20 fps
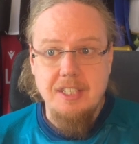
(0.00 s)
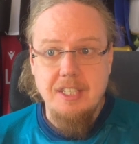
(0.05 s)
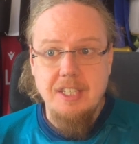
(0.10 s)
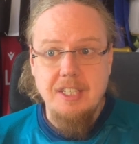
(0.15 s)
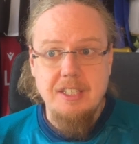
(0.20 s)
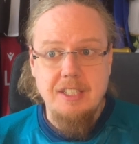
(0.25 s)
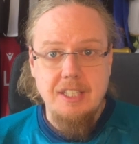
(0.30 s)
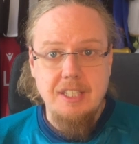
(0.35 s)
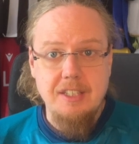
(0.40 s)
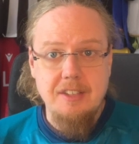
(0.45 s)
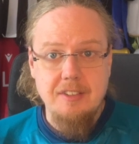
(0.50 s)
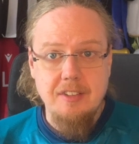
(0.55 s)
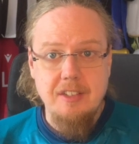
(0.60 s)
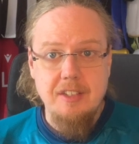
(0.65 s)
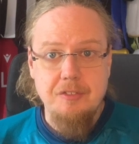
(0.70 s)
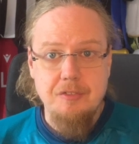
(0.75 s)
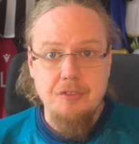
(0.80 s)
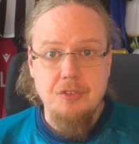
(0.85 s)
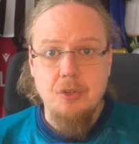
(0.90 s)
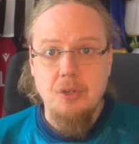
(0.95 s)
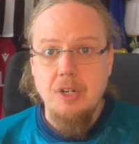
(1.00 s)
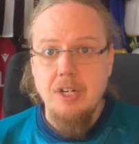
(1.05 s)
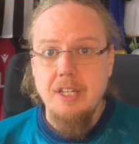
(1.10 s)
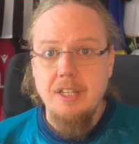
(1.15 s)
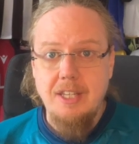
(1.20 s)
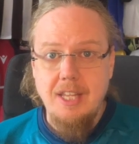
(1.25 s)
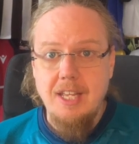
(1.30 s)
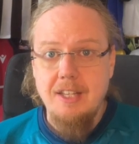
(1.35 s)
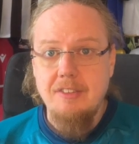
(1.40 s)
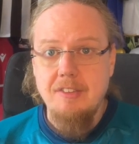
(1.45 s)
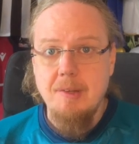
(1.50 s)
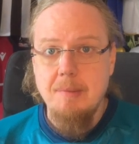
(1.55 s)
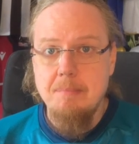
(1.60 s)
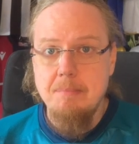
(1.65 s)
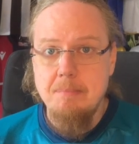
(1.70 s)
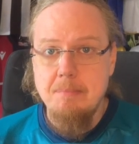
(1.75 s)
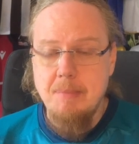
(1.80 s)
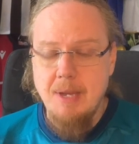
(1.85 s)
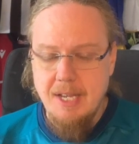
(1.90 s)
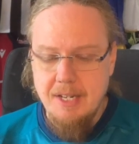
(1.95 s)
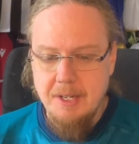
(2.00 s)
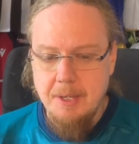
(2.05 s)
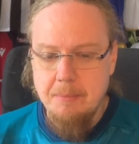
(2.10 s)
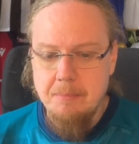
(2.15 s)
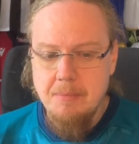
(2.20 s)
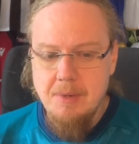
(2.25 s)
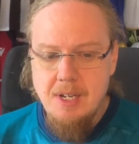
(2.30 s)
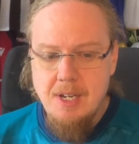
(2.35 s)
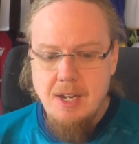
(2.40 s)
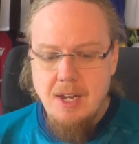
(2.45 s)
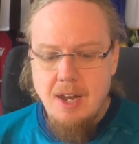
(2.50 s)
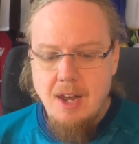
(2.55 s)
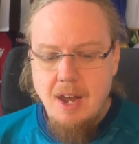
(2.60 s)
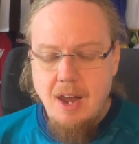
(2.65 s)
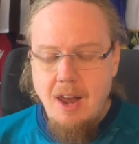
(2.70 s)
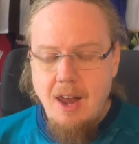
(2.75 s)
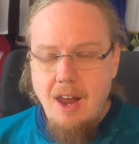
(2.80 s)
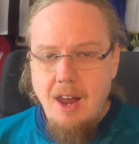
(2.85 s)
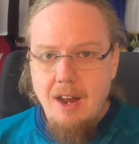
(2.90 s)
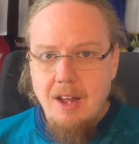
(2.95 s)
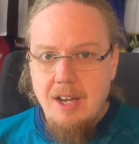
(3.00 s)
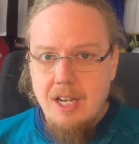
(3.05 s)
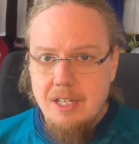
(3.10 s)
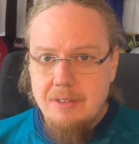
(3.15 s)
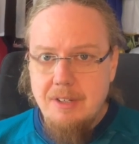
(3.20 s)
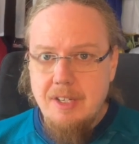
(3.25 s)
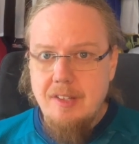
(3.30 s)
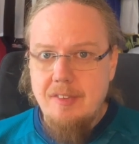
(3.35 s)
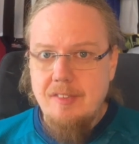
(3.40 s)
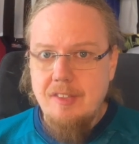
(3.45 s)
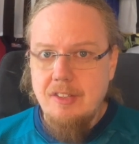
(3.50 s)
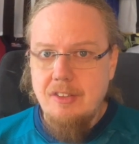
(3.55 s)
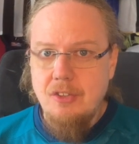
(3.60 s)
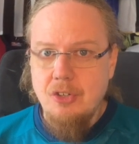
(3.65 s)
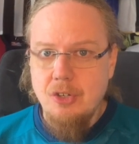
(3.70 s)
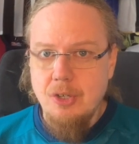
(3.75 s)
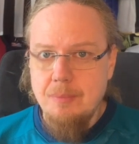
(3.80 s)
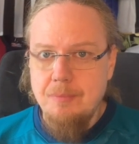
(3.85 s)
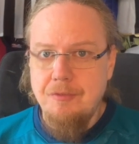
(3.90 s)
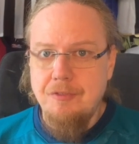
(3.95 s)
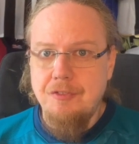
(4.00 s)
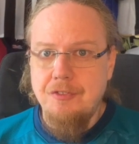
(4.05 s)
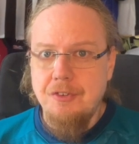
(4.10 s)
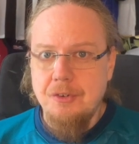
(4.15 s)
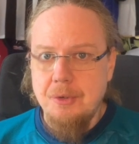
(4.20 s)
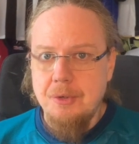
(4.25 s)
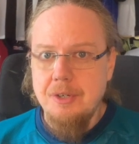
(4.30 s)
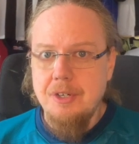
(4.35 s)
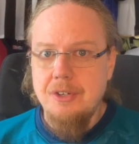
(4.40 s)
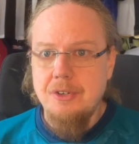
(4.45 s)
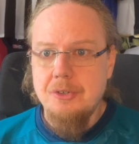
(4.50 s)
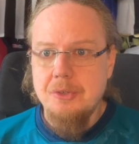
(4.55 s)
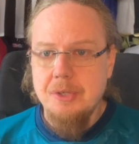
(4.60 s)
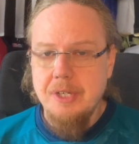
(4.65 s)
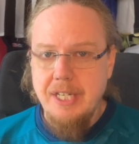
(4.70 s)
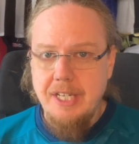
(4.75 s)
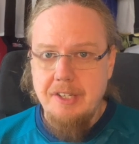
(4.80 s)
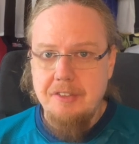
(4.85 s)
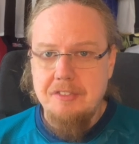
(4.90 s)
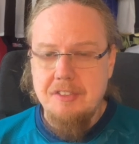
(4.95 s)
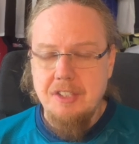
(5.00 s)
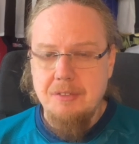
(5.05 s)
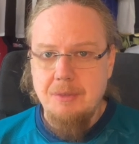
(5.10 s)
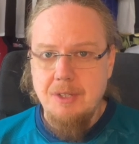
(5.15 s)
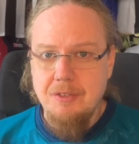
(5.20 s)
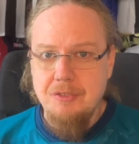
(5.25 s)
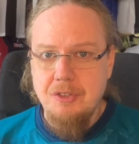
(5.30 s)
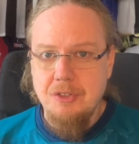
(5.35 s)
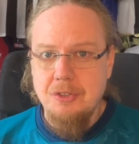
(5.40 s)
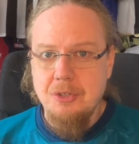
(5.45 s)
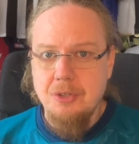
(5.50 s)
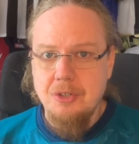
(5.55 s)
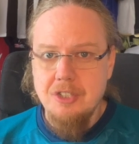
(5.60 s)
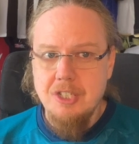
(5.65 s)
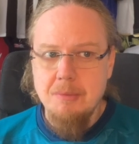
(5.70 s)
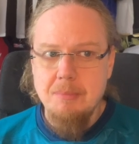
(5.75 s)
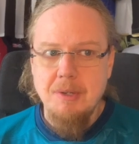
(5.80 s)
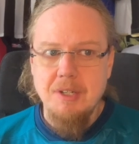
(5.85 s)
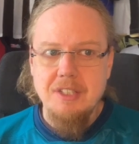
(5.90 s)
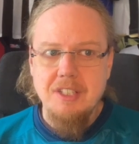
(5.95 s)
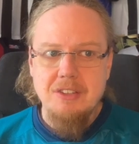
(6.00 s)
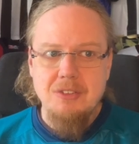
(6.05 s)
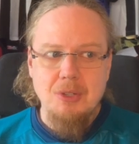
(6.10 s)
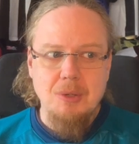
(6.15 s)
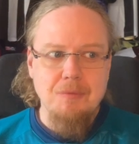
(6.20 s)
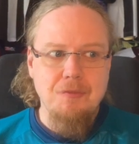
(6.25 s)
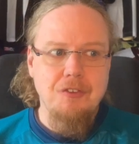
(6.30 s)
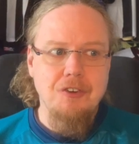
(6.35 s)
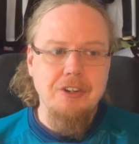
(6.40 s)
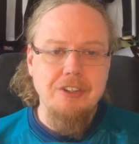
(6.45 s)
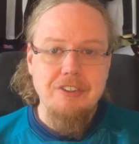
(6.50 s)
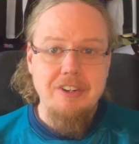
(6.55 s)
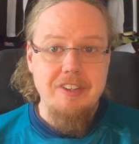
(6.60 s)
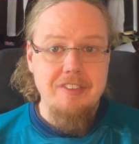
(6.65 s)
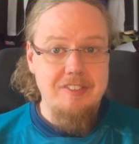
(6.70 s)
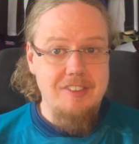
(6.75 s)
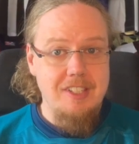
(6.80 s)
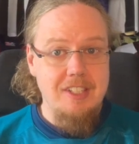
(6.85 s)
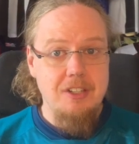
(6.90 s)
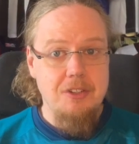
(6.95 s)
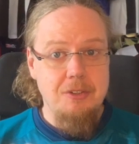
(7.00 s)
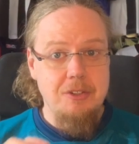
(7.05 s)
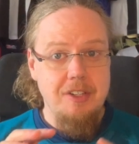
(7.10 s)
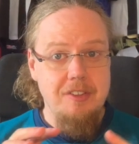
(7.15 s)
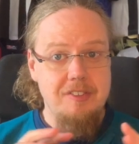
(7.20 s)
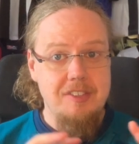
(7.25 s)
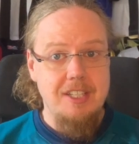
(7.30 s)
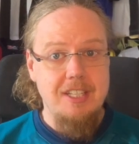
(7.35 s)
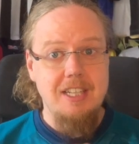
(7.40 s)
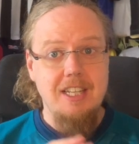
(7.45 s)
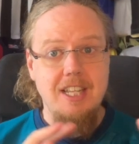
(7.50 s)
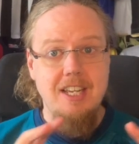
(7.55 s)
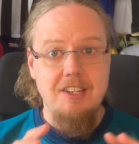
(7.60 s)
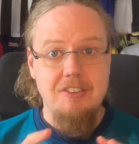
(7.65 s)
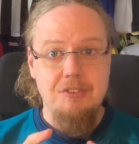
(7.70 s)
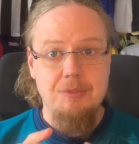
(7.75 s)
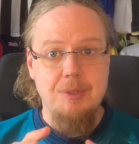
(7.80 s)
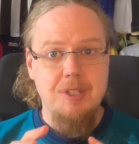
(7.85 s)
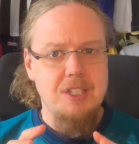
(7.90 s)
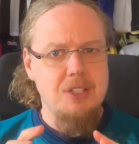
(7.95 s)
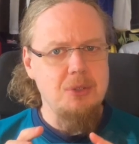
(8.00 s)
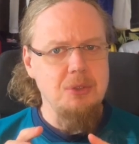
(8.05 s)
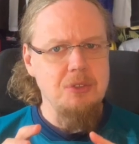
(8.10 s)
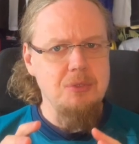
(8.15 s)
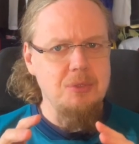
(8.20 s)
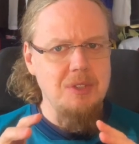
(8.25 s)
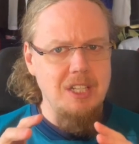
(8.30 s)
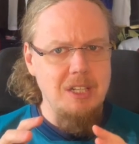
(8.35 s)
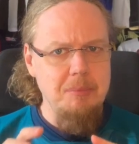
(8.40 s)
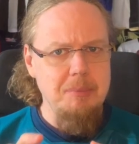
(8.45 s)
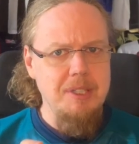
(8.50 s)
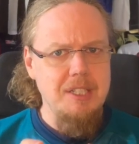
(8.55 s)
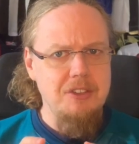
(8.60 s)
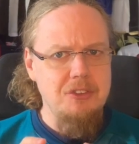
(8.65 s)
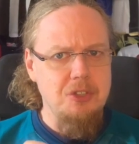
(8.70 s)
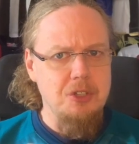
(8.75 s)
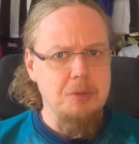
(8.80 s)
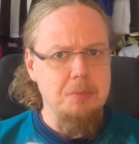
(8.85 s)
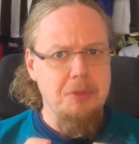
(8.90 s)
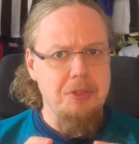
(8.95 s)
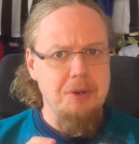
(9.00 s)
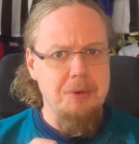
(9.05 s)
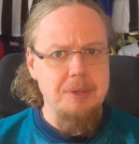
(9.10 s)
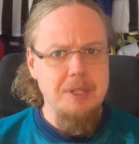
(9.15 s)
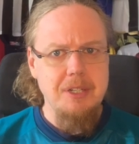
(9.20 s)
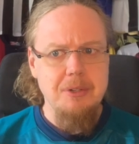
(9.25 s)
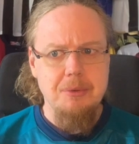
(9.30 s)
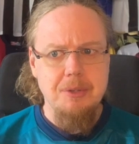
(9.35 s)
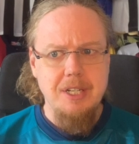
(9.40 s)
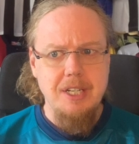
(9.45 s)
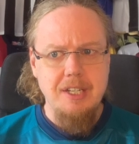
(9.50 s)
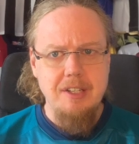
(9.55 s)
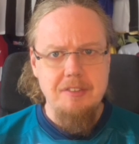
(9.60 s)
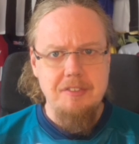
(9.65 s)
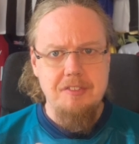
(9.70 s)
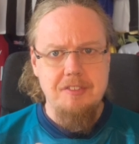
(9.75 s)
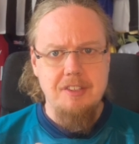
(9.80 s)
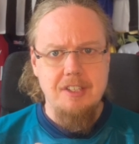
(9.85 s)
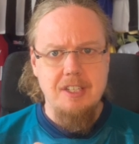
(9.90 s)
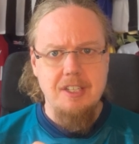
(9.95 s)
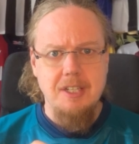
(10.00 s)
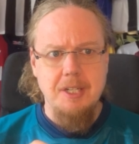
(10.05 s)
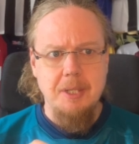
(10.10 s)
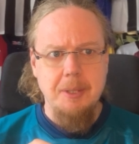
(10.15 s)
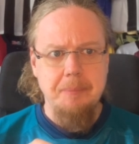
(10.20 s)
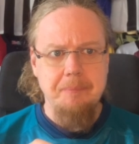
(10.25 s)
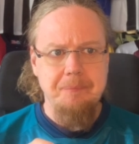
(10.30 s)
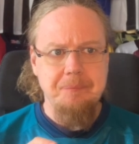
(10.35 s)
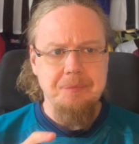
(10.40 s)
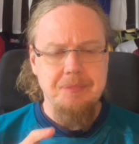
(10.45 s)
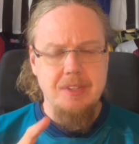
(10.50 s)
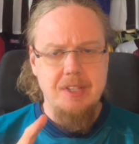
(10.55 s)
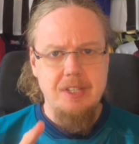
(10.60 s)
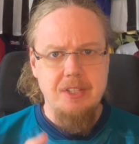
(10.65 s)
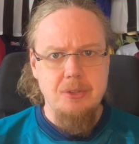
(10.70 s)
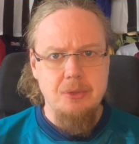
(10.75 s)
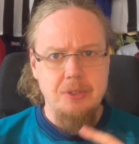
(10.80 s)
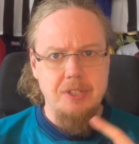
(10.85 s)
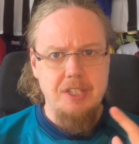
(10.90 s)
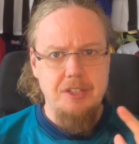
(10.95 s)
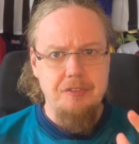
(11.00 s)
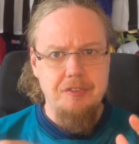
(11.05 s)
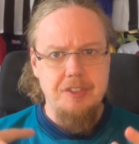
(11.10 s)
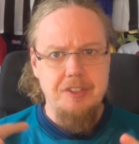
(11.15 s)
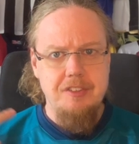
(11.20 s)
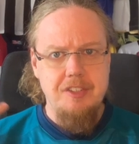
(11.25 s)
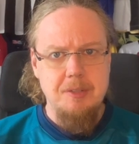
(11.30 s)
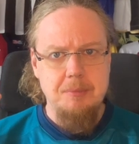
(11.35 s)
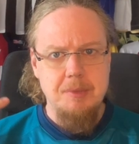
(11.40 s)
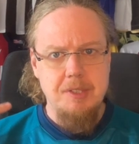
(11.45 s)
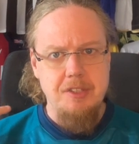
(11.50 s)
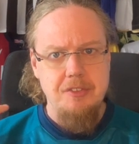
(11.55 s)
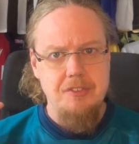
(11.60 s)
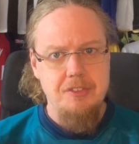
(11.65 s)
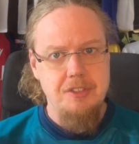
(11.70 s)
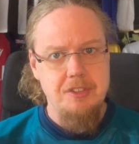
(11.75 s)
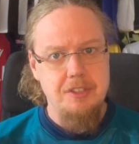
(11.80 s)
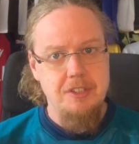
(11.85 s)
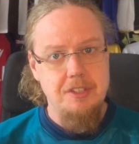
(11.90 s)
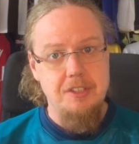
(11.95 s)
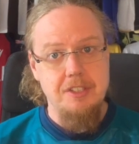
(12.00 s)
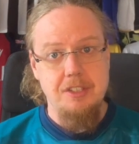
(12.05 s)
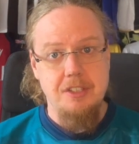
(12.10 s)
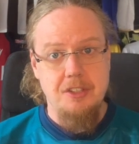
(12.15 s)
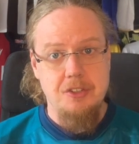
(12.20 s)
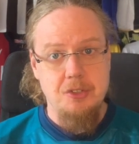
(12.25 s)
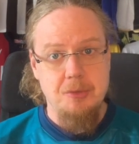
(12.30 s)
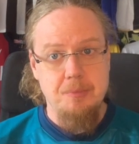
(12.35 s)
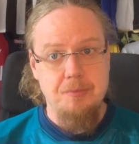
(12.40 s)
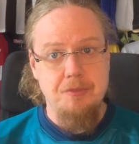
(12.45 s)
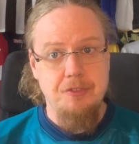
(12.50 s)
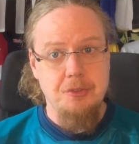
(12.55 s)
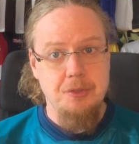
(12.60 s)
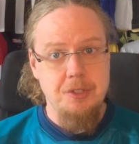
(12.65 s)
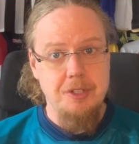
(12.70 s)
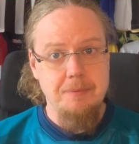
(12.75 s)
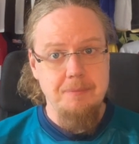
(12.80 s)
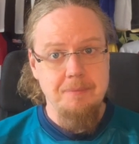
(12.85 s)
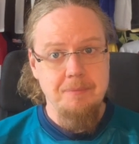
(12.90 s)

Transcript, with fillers: in Italy for that matter. However, it's the top four race that we have to talk about. The top four race that I already said last week could well be a top three race. Um, you know, if a team that is not in the top four